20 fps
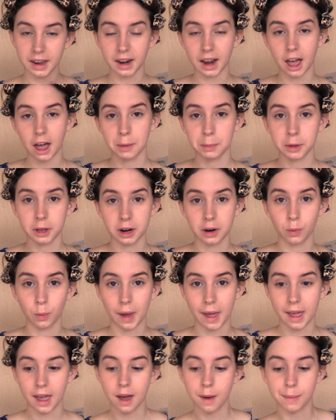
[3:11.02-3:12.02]
And now I'm going to
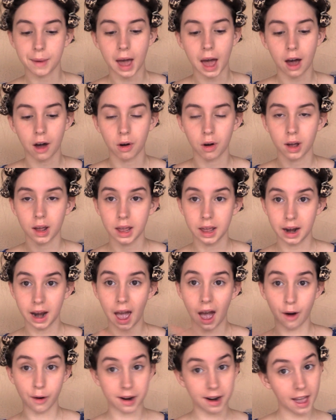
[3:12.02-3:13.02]
wait about an
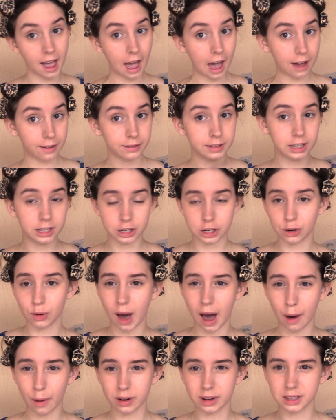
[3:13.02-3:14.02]
hour and a half to
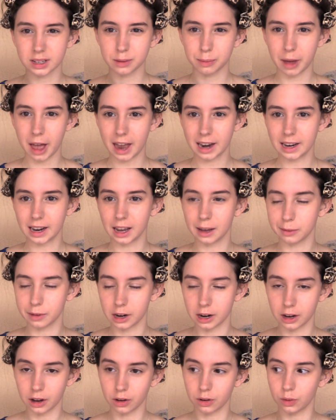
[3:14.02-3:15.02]
2 hours depending. I'm
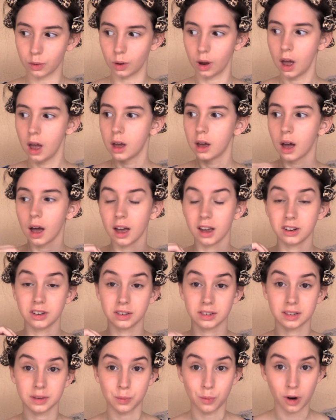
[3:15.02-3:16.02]
going to go
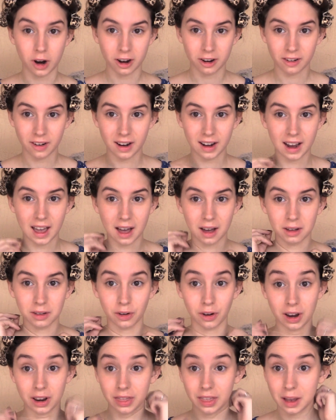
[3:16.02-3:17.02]
do some work right now.
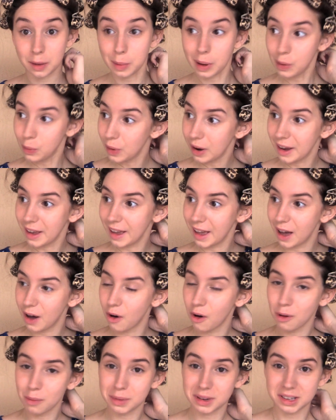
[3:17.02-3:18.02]
The great thing about working at
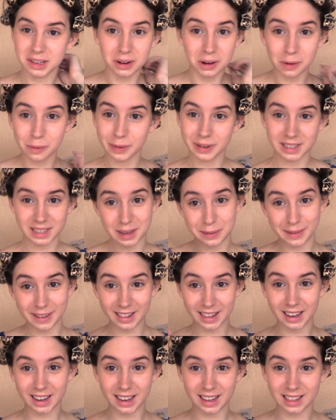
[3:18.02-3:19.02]
home is no one will see
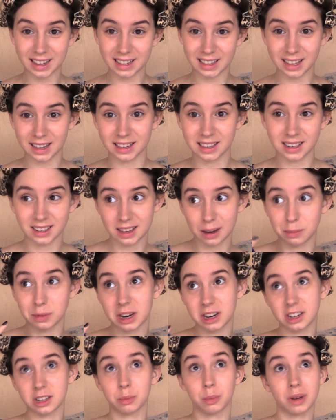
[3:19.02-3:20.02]
me looking like this,
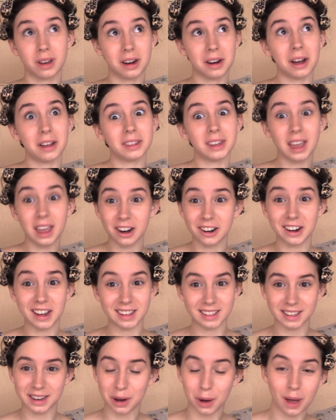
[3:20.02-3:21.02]
except I just put it on the
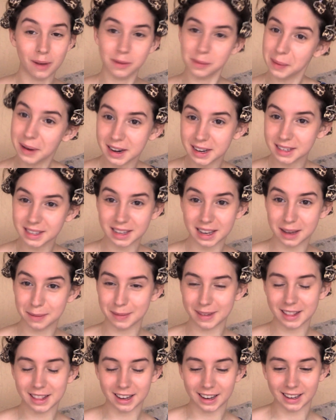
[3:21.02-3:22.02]
internet, so now everybody's
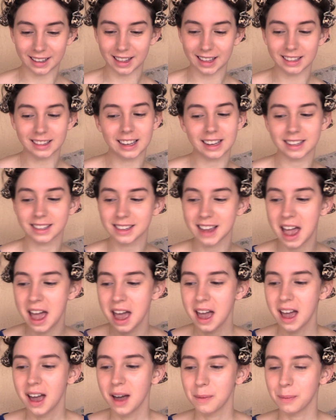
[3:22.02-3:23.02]
seeing me looking like this.
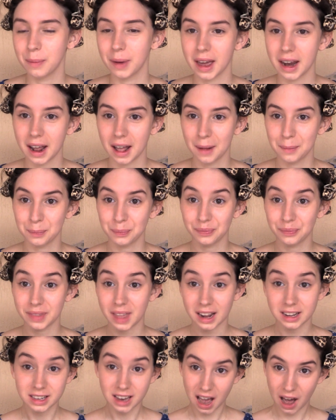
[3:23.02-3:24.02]
But
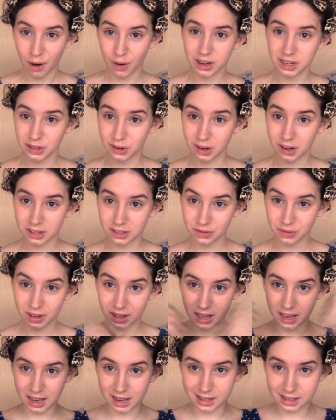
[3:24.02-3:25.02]
that's how I do it. It's
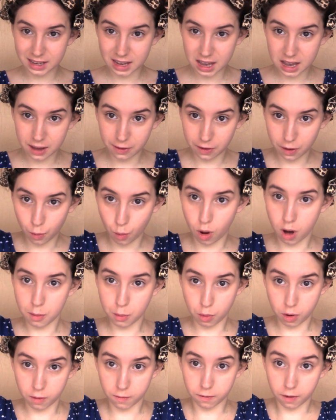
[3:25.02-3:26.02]
really easy. If you
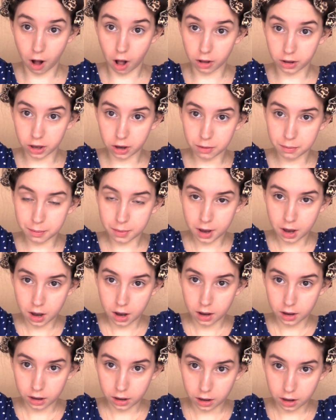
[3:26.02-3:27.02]
want more volume,
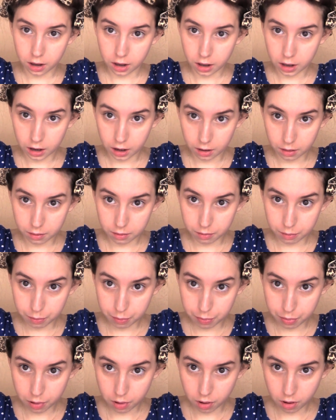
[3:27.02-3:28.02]
you could
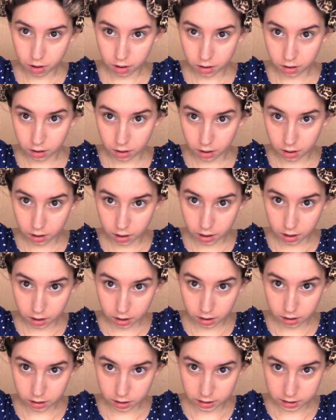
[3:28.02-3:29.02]
pull
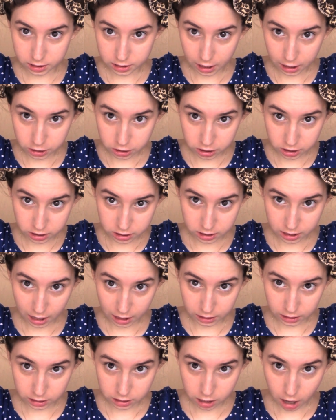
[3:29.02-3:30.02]
the sections
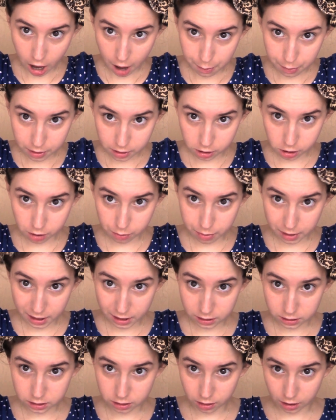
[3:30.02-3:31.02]
at the top a little
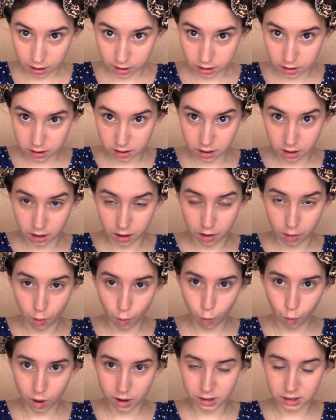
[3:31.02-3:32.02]
bit so that the
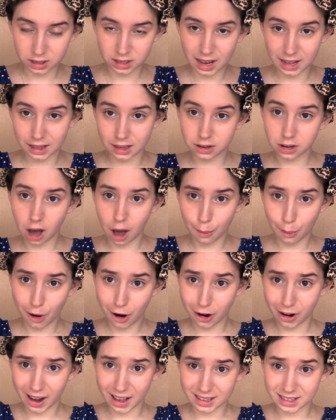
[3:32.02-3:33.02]
ones at the top
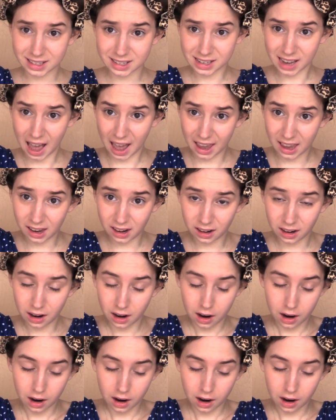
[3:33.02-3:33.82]
aren't as tight,